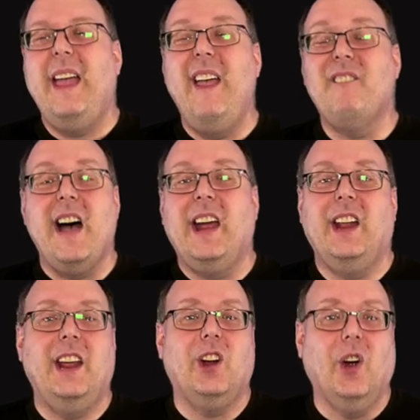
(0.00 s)
if I
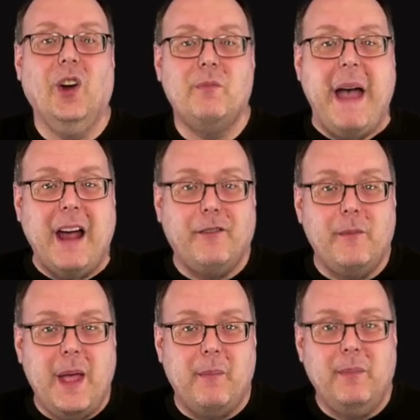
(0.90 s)
had heard back
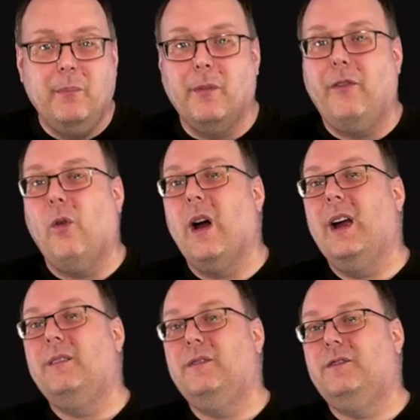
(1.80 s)
from them before
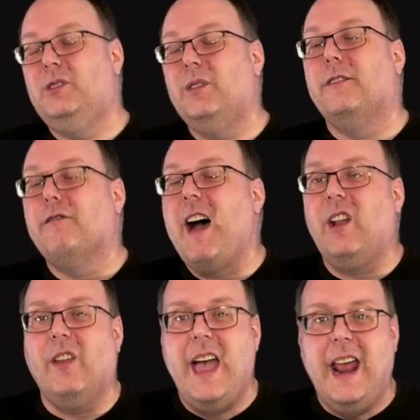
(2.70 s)
I do the
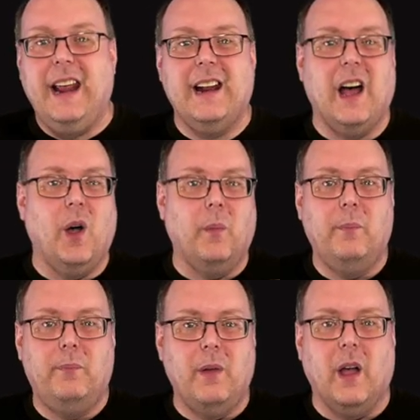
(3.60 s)
final edit, I'll
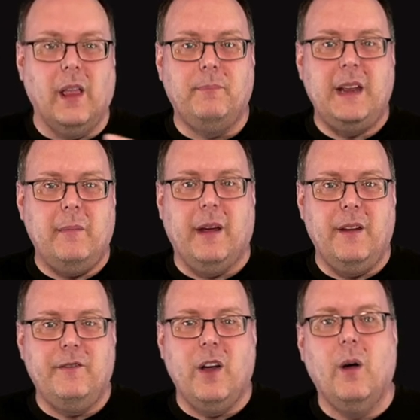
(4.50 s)
I'll update my
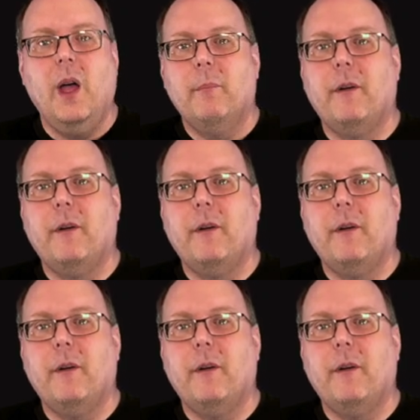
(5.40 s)
info.